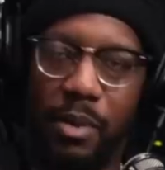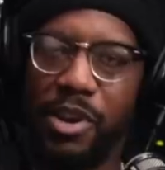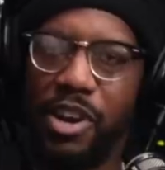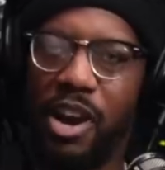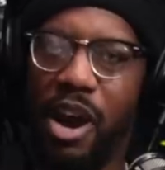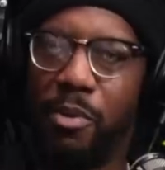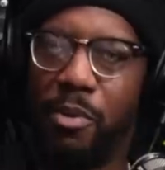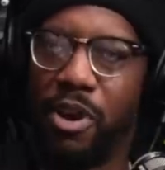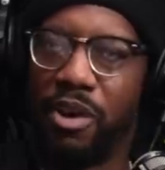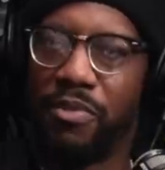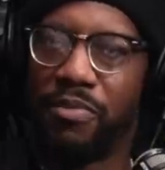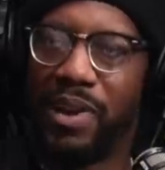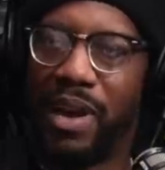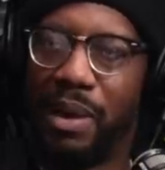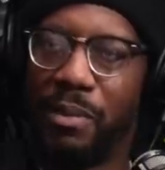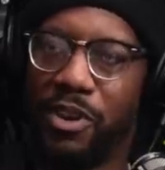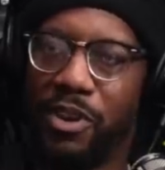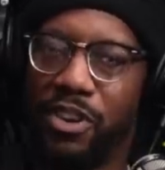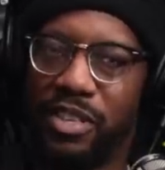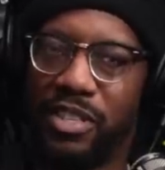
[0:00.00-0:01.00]
No, you can't book a
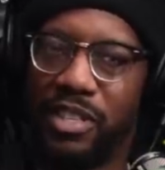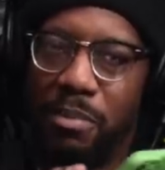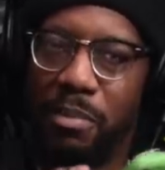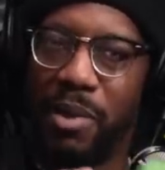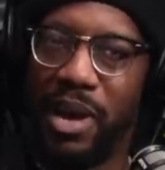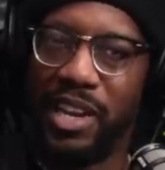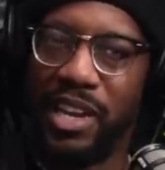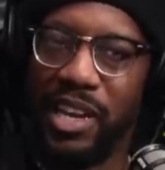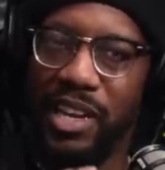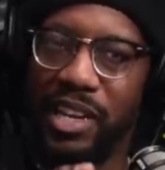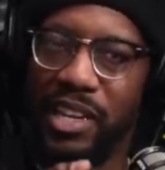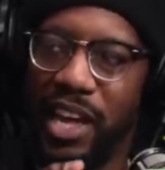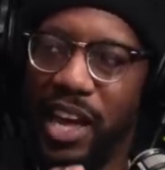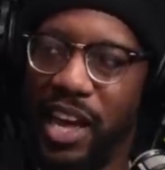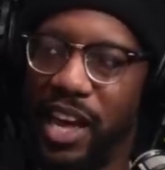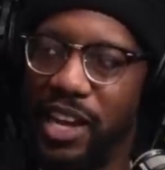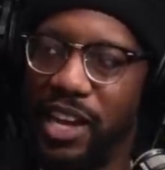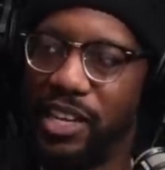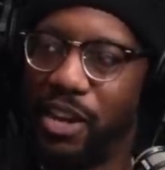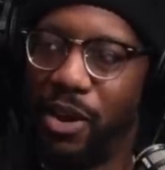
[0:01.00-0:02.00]
flight because the money
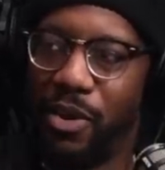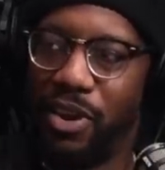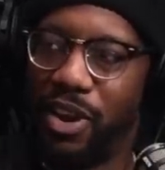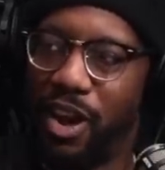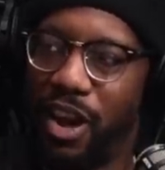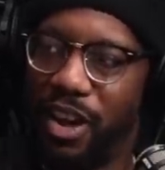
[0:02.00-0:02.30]
there don't